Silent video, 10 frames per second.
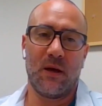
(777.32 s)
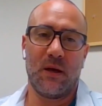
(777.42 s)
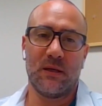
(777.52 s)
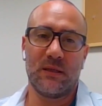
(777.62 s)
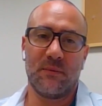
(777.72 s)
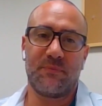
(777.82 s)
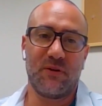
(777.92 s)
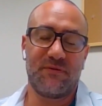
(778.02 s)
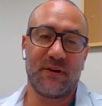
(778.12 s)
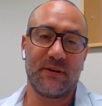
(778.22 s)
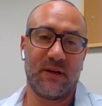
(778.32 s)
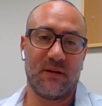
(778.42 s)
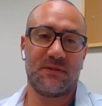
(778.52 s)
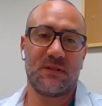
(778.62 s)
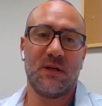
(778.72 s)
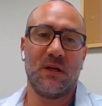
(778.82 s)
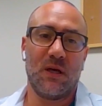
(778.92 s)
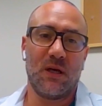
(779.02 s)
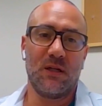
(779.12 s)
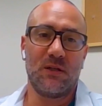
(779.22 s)
uh, peripheral nerves
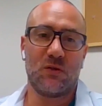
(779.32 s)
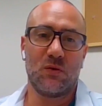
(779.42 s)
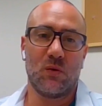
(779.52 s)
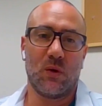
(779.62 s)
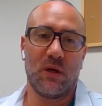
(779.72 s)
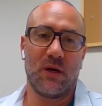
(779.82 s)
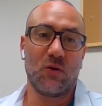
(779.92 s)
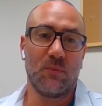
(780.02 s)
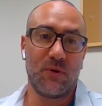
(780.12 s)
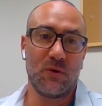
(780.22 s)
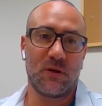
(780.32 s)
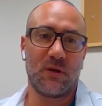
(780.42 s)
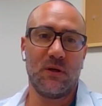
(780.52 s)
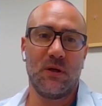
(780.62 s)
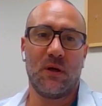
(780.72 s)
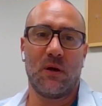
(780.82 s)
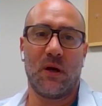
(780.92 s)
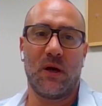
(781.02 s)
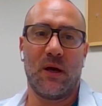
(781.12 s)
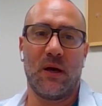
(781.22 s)
into a computer
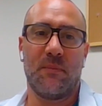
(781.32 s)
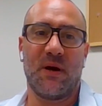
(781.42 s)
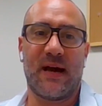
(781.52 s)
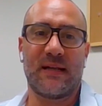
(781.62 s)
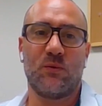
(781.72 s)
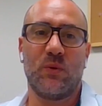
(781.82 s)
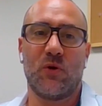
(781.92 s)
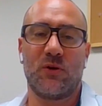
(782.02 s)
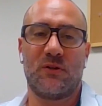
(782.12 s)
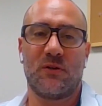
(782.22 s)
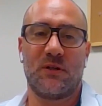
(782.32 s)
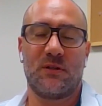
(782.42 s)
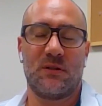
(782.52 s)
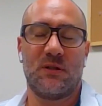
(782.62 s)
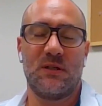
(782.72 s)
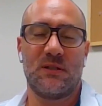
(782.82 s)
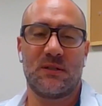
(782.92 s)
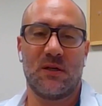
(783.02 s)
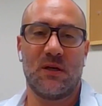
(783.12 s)
uh, by that, we monitored his